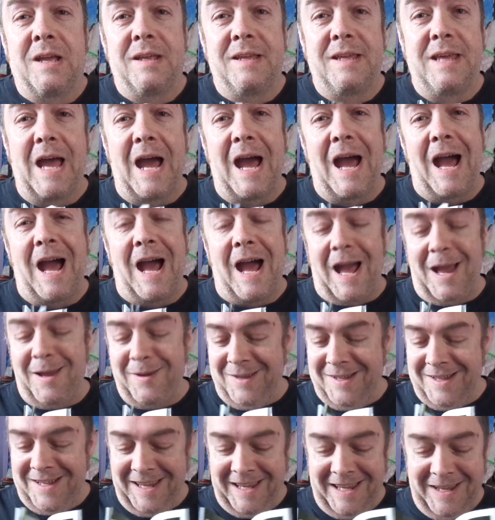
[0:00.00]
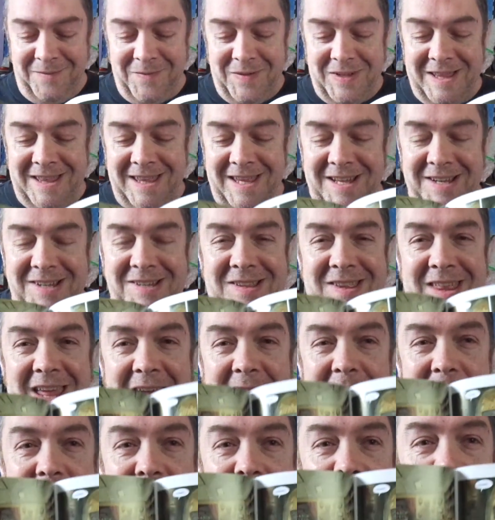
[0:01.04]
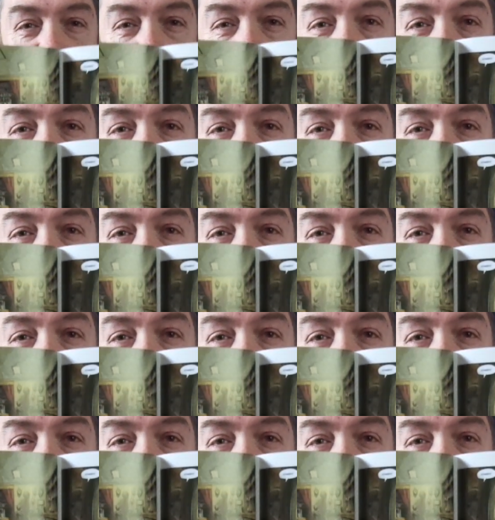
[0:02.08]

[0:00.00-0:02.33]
Yeah, I even this thing they come